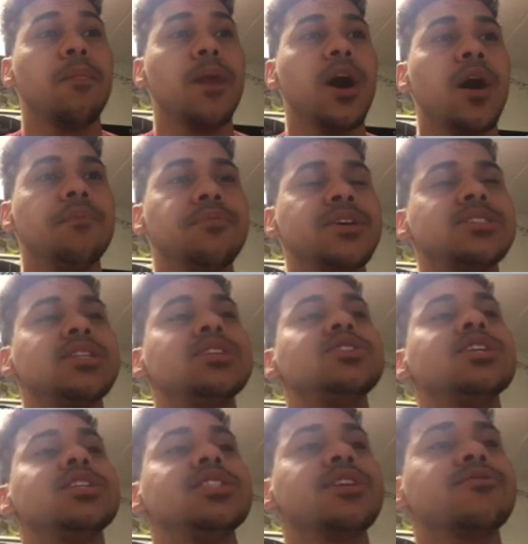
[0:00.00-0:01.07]
let's see
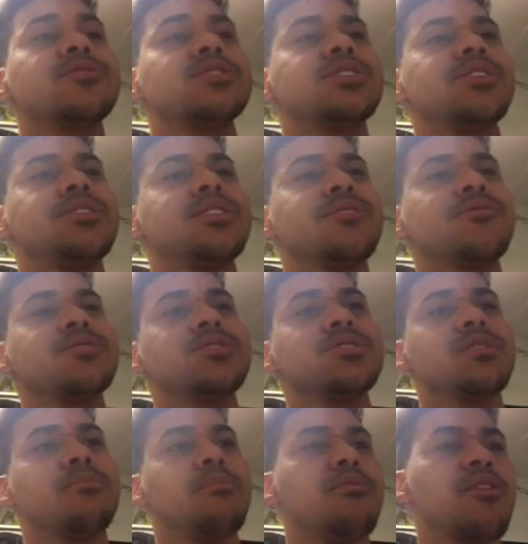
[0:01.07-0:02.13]
the difference here. The difference is
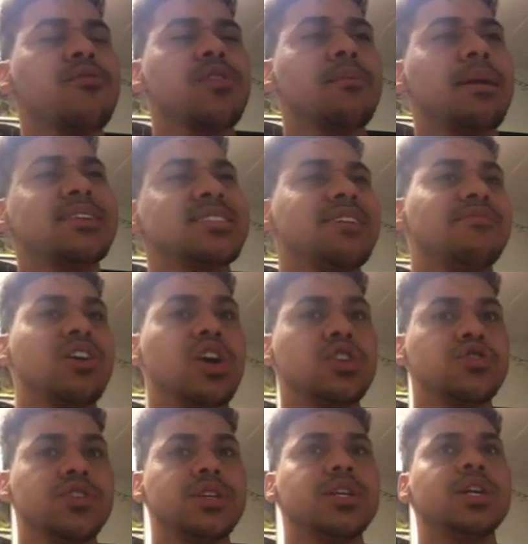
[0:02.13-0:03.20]
roughly about
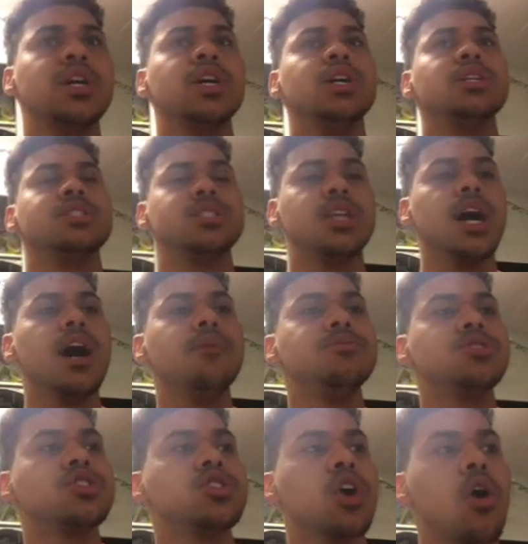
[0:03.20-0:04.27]
700 stubs.
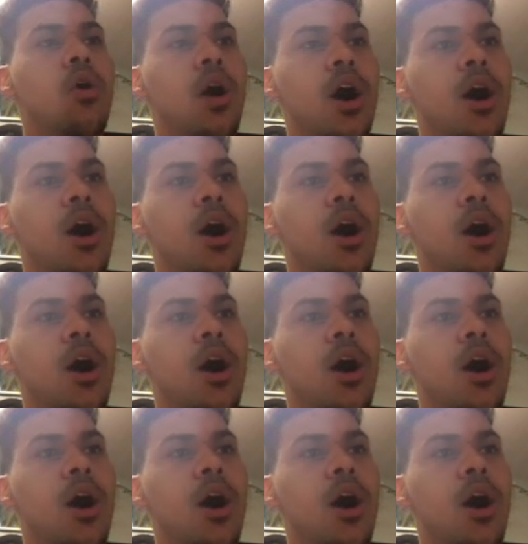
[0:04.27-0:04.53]
So